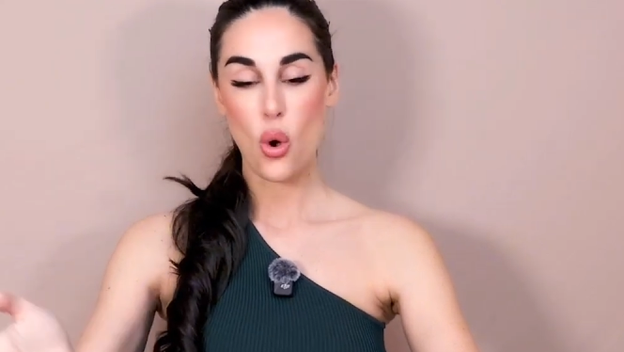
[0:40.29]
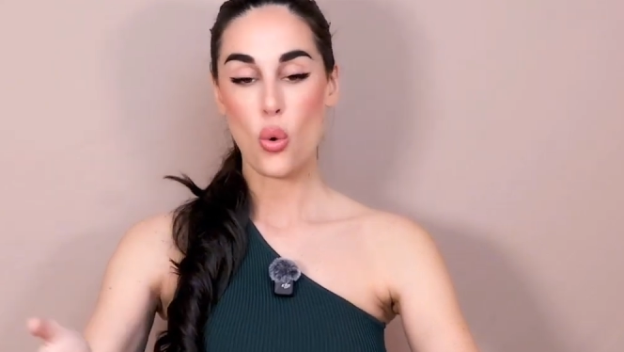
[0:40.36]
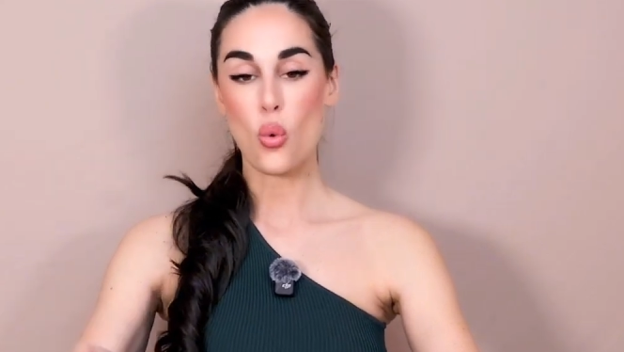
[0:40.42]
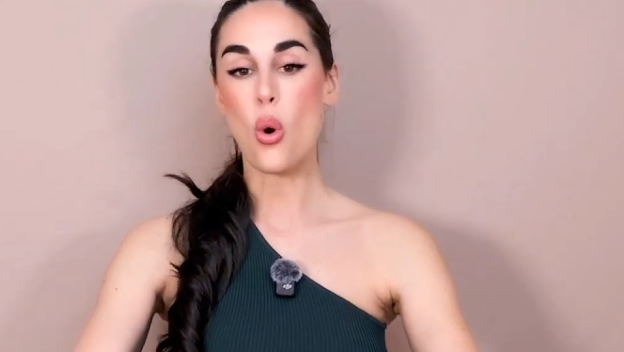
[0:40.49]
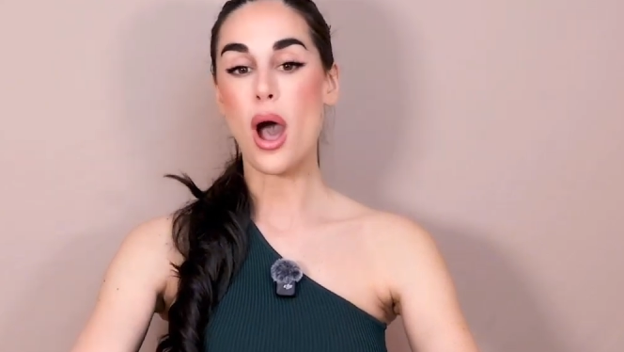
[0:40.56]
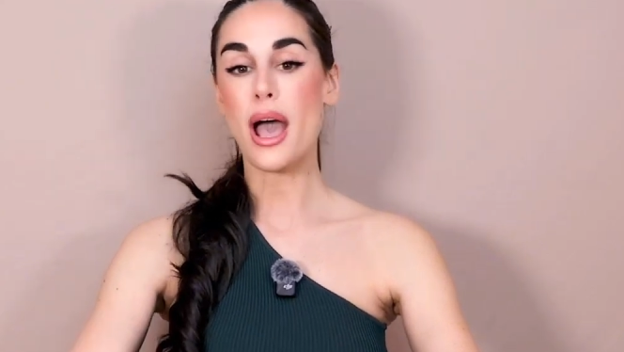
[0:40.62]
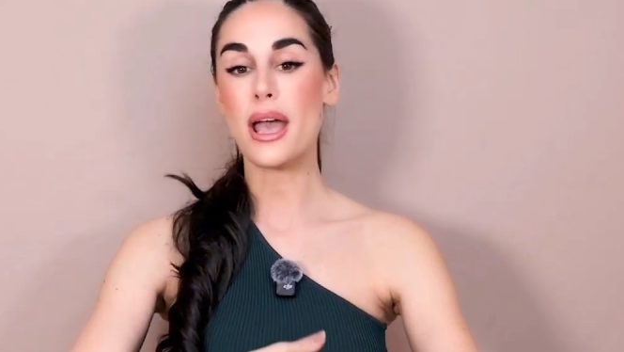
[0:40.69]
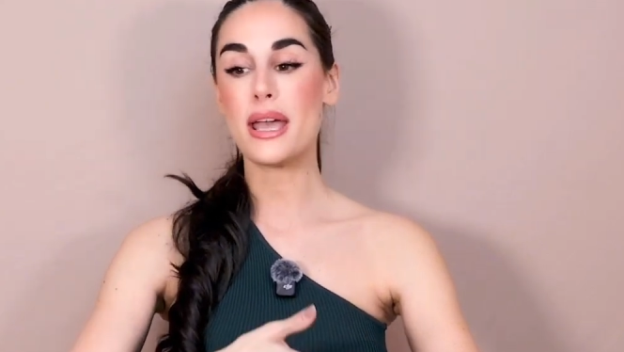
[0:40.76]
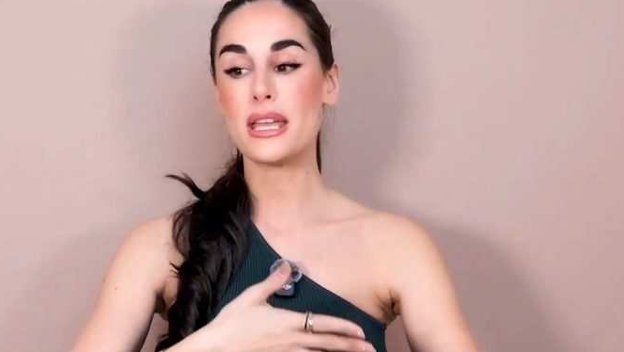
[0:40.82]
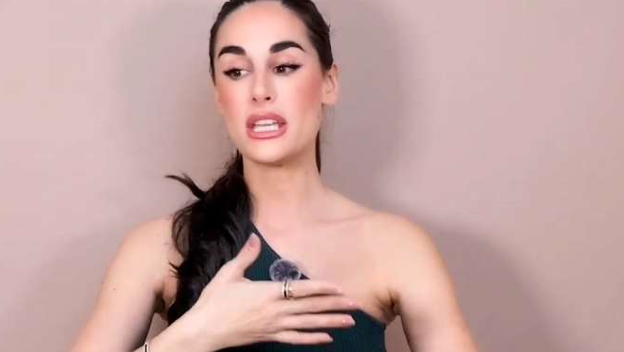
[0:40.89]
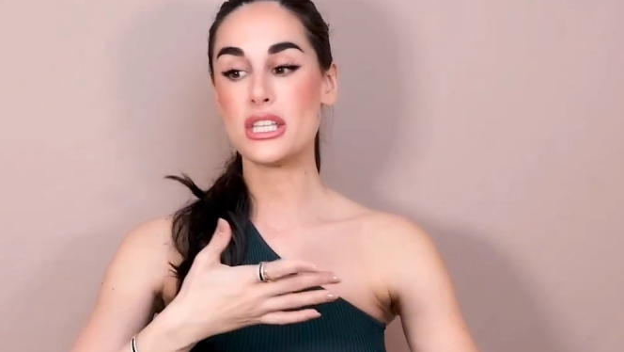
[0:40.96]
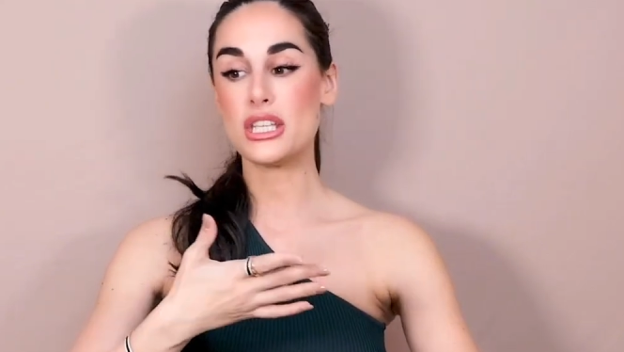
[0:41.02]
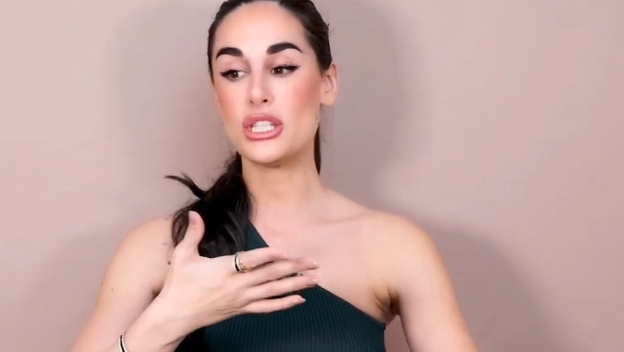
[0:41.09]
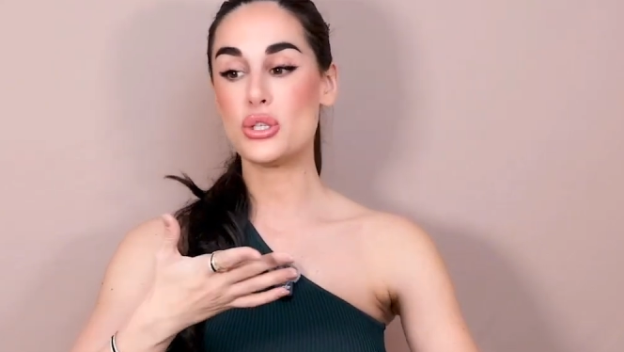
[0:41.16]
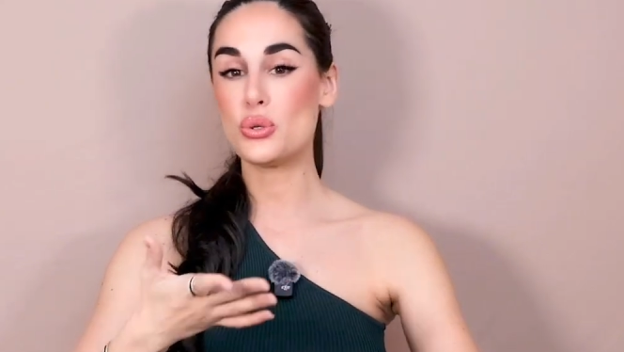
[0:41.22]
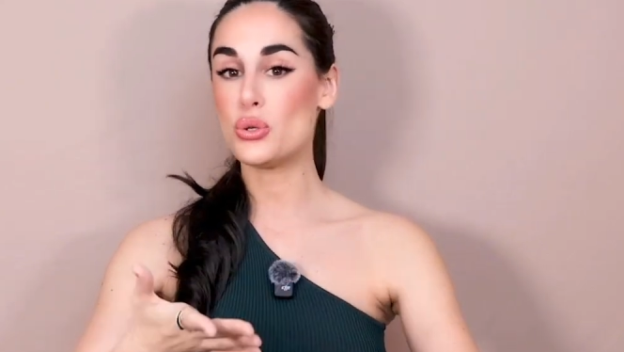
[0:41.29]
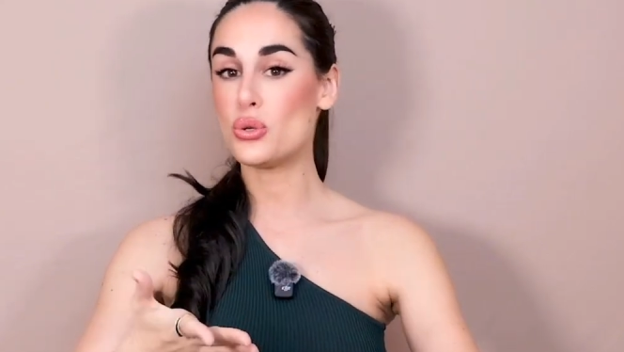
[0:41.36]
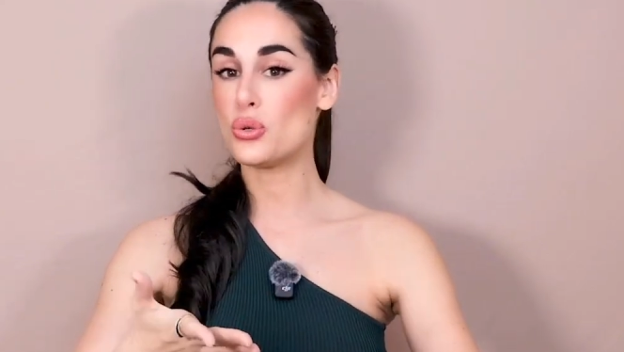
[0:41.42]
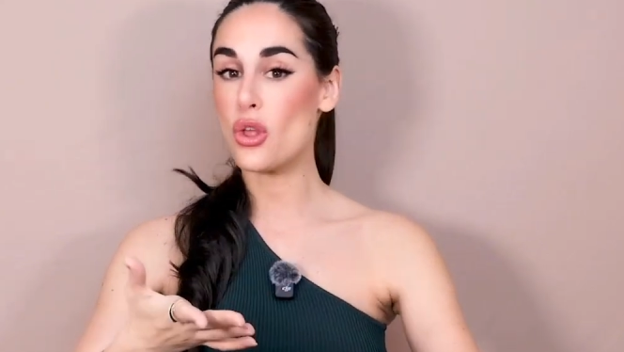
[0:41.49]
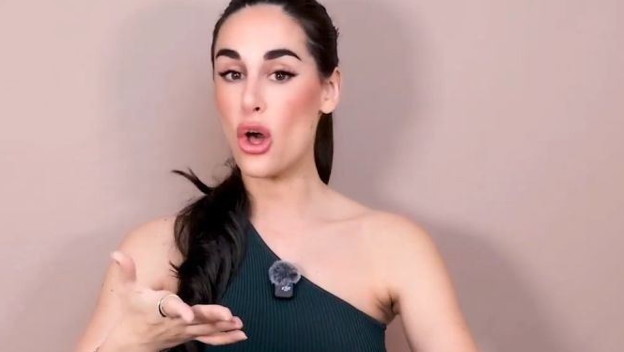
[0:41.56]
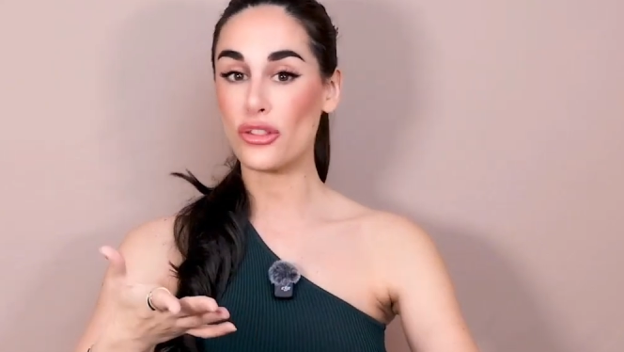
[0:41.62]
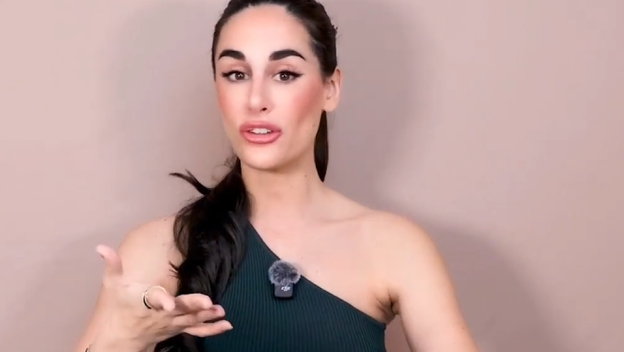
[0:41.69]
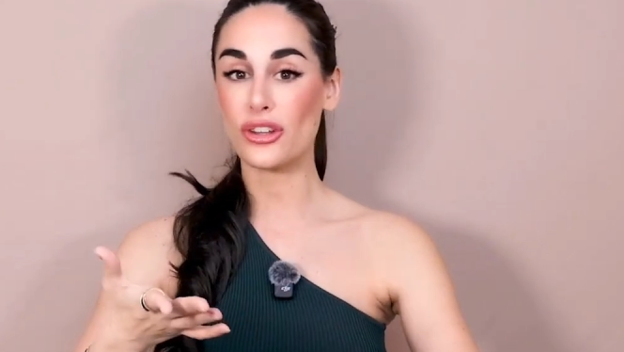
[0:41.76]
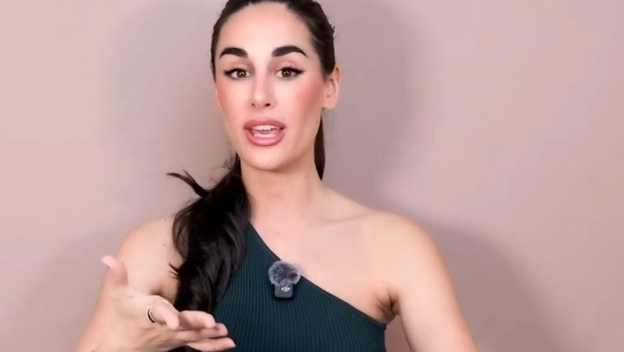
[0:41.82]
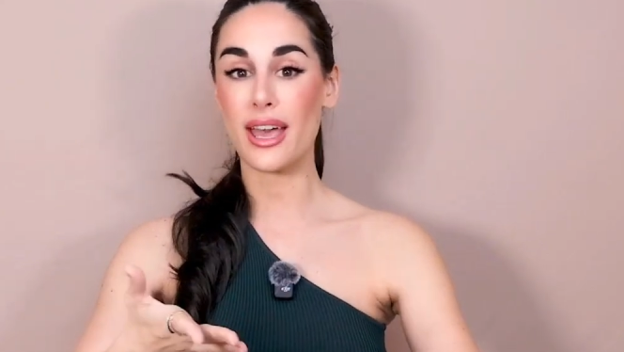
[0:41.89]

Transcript: Why do you not